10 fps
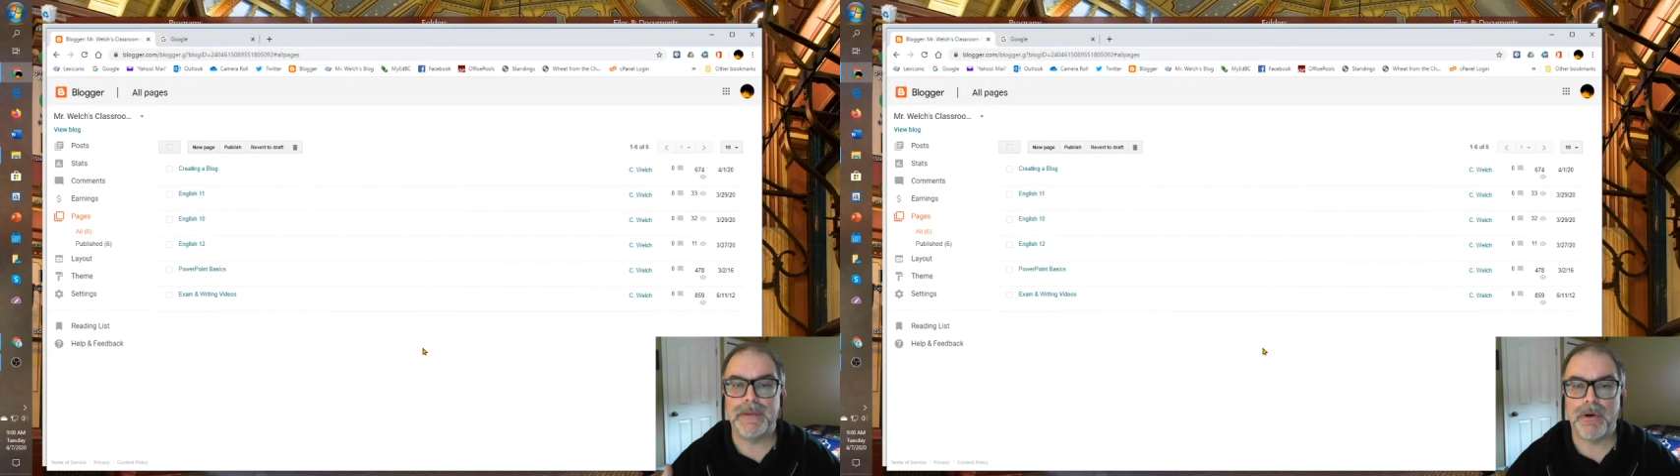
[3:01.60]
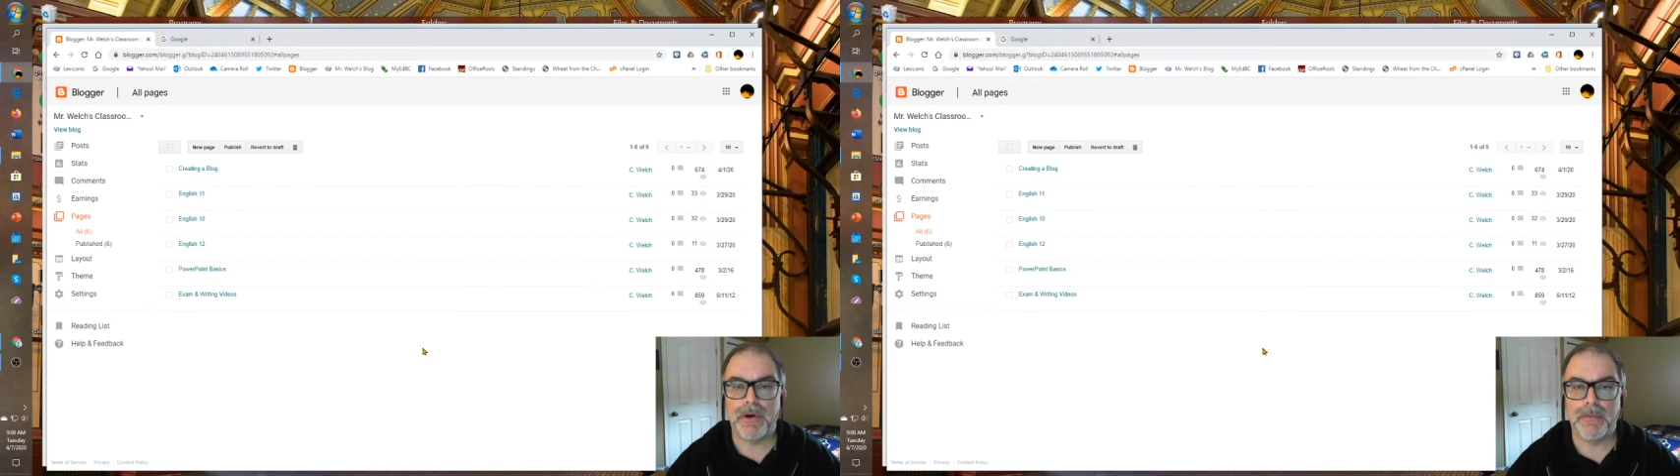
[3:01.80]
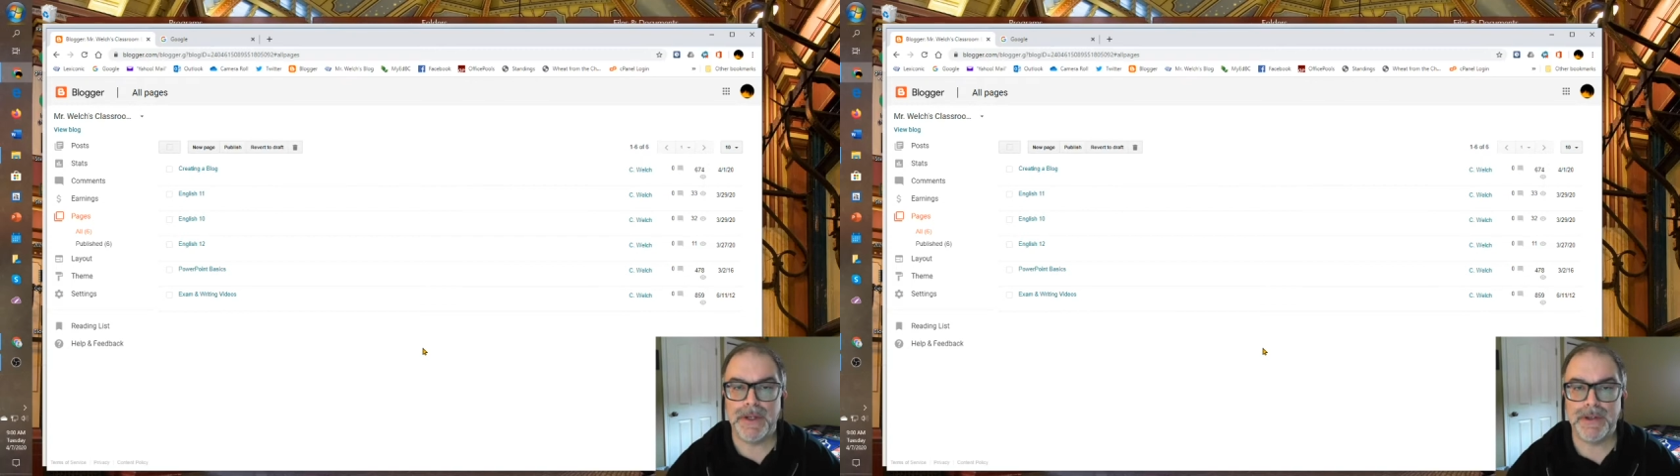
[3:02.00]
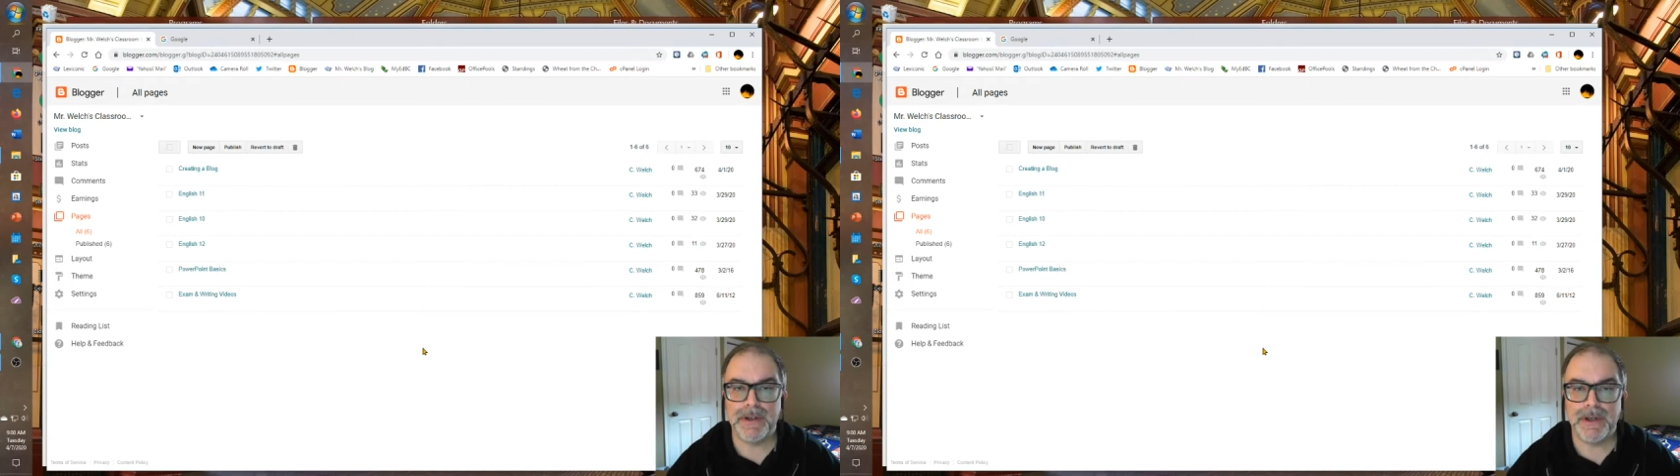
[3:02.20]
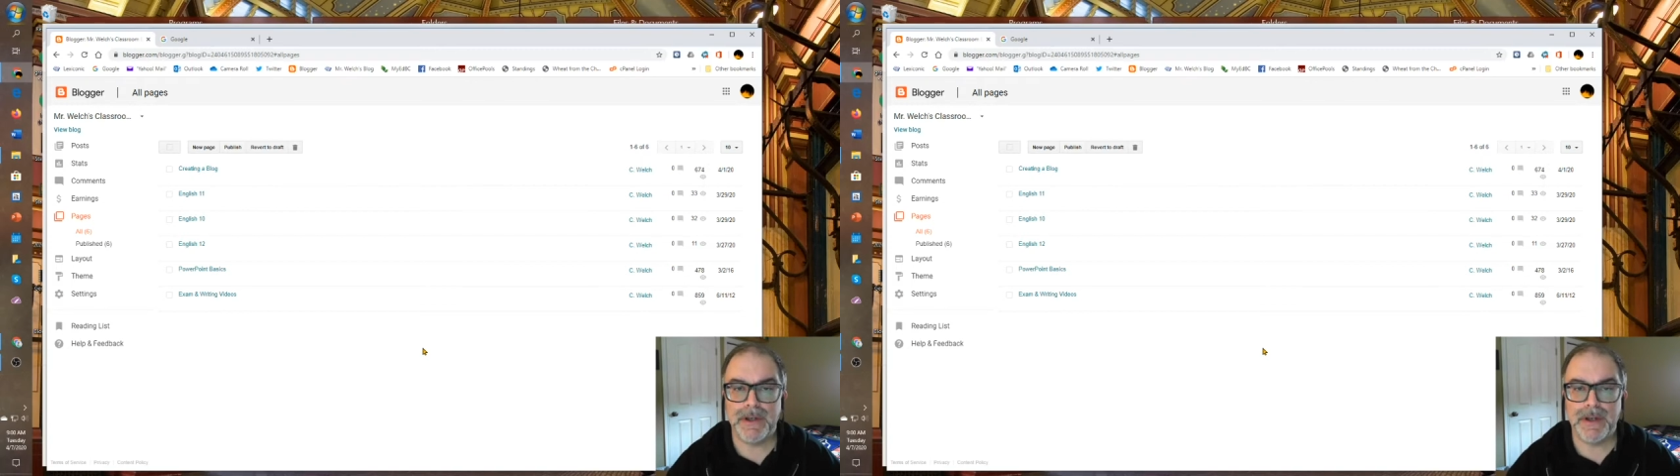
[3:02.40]
permanent.
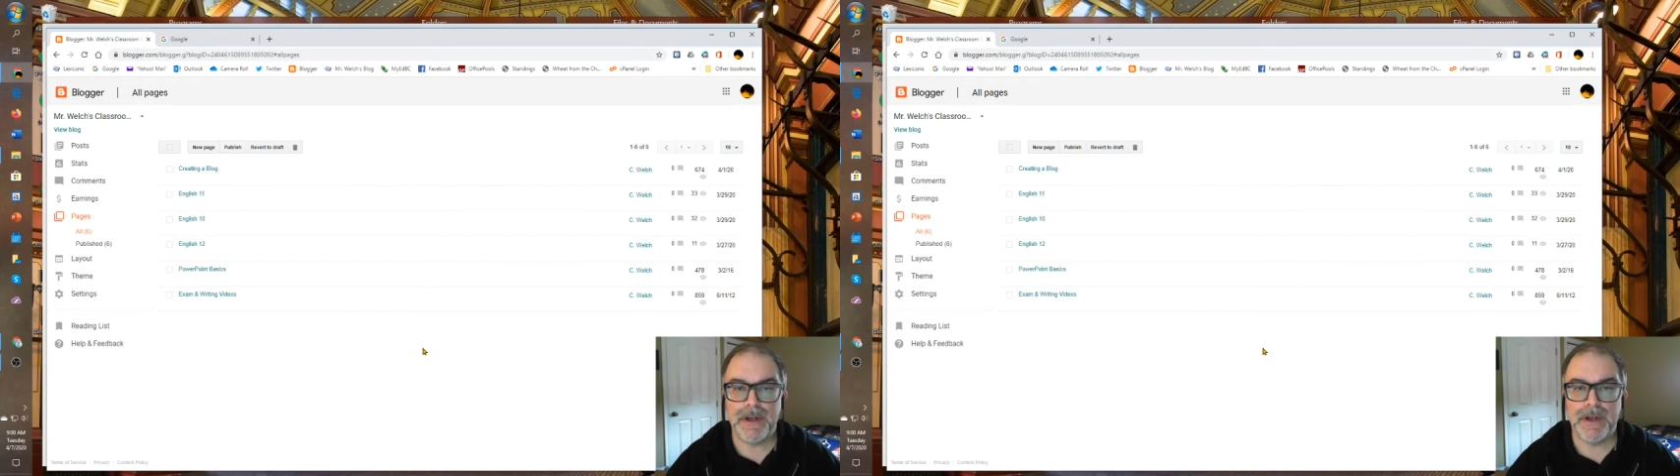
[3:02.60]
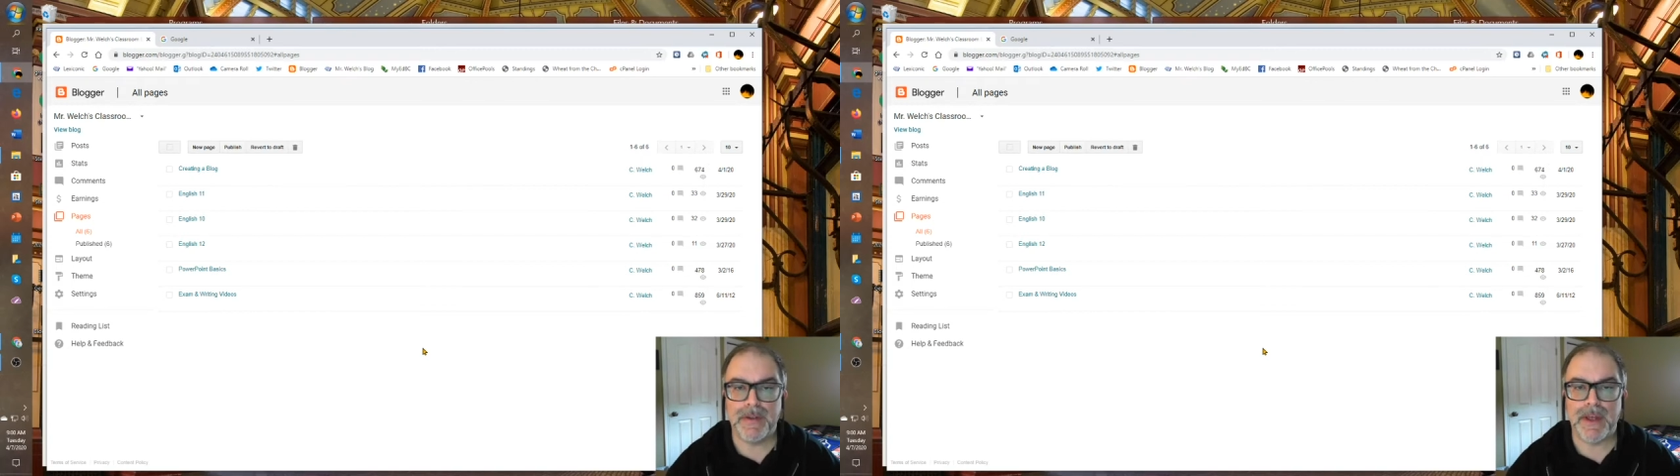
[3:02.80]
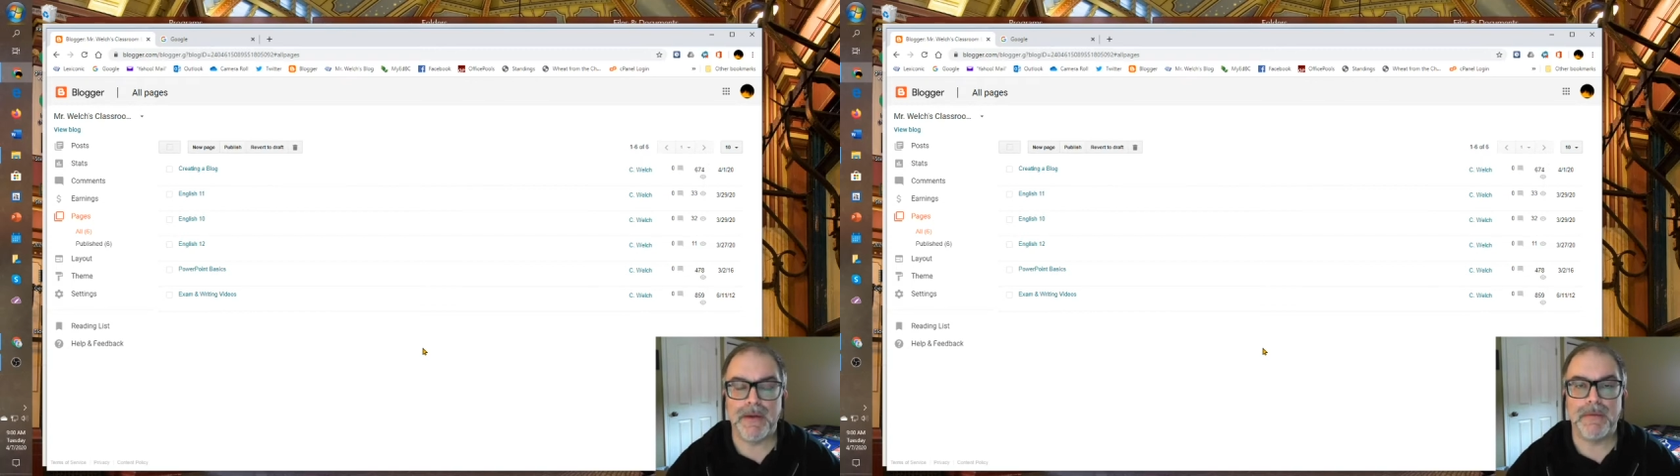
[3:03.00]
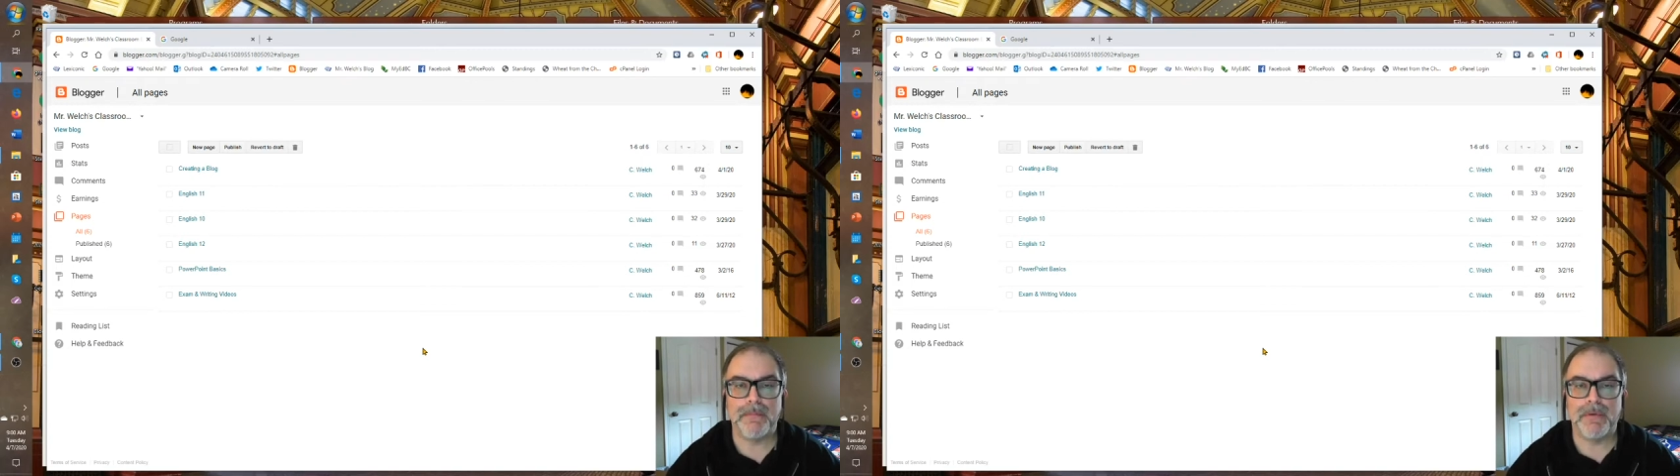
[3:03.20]
They